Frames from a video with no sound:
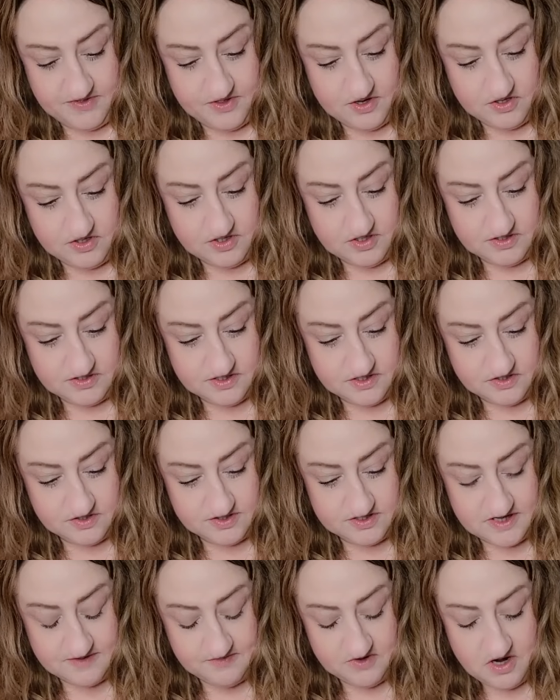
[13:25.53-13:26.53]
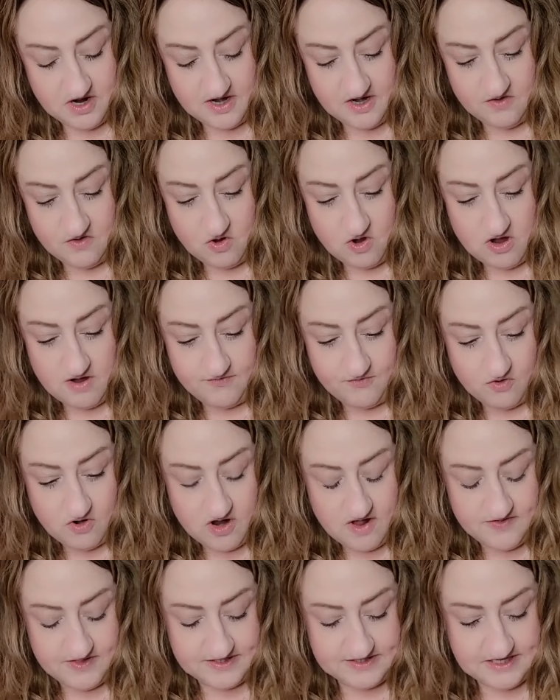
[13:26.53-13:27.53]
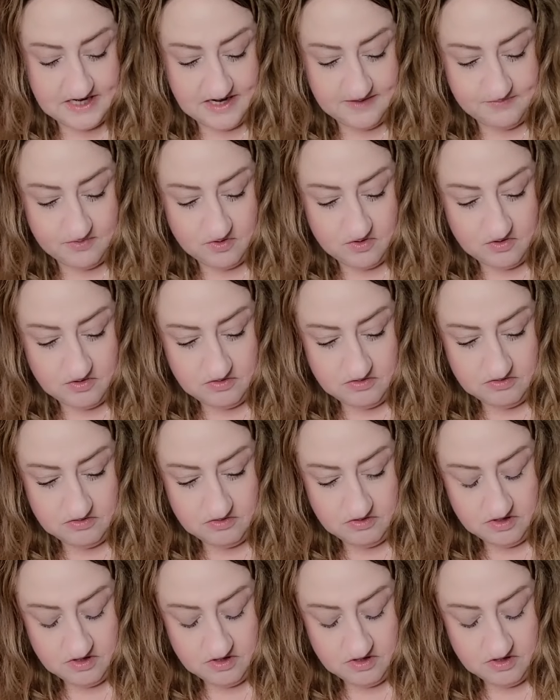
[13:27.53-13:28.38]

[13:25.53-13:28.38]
there's some kind of offer on the table.